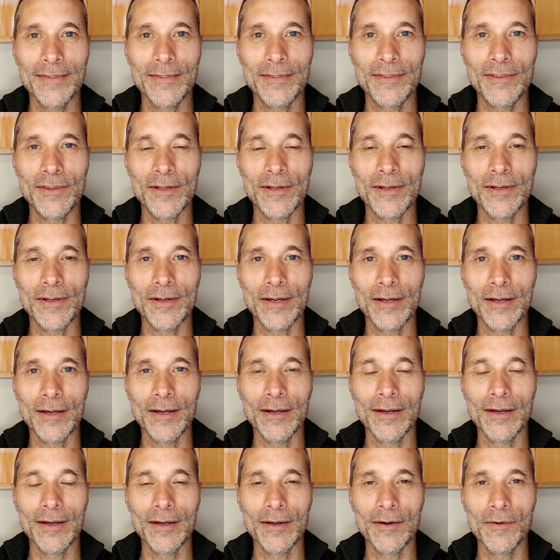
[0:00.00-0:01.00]
the
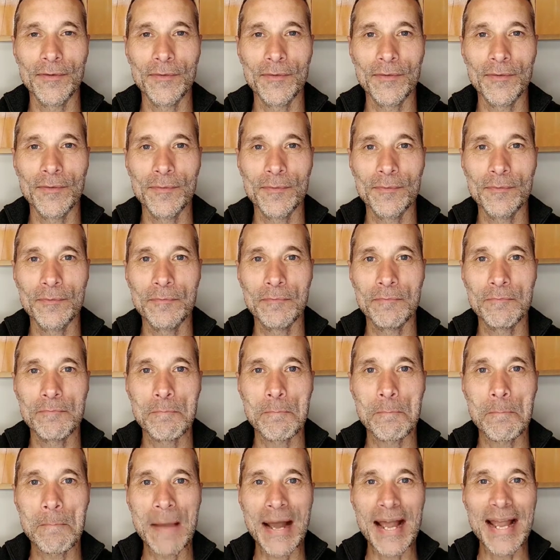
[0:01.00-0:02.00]

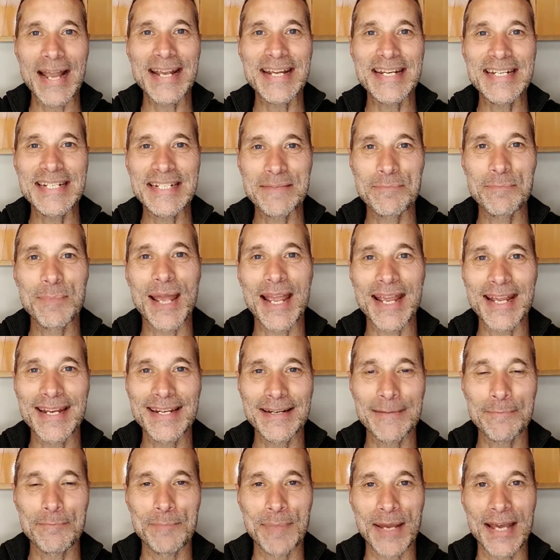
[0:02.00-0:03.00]
mind
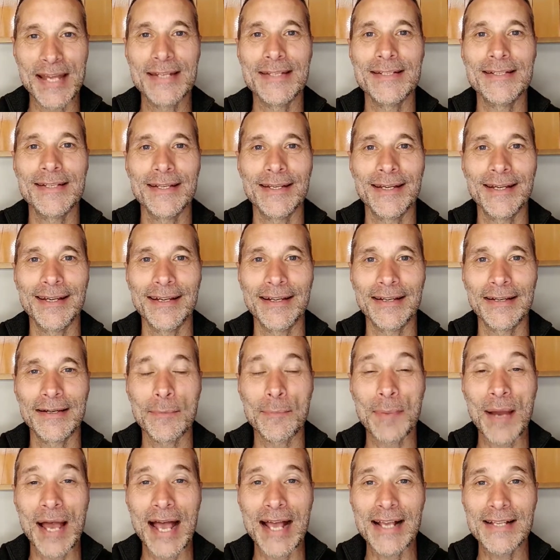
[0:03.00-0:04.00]
bending
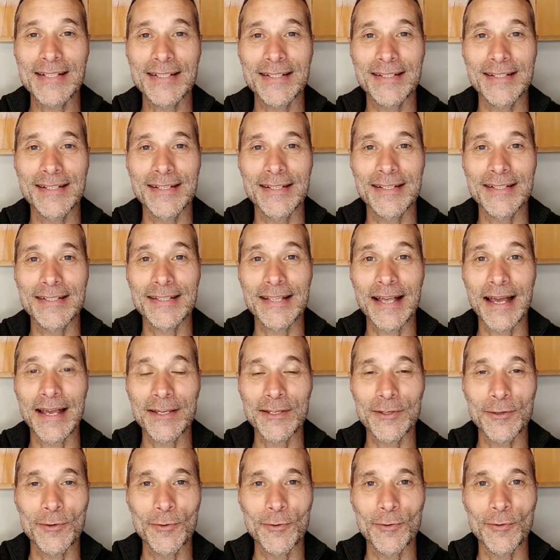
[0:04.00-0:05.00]
capacities that
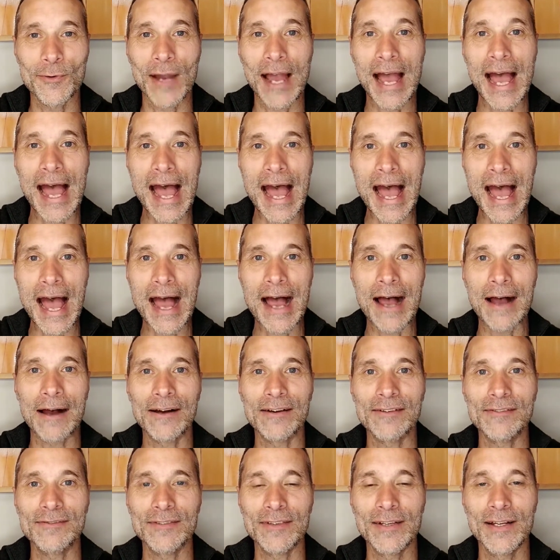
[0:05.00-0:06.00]
you
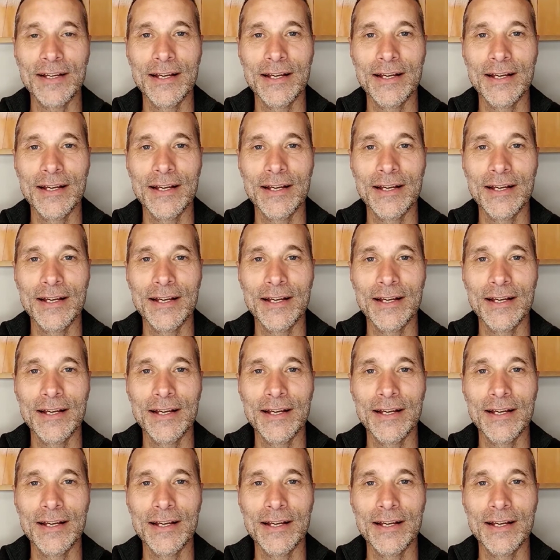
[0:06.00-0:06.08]
have.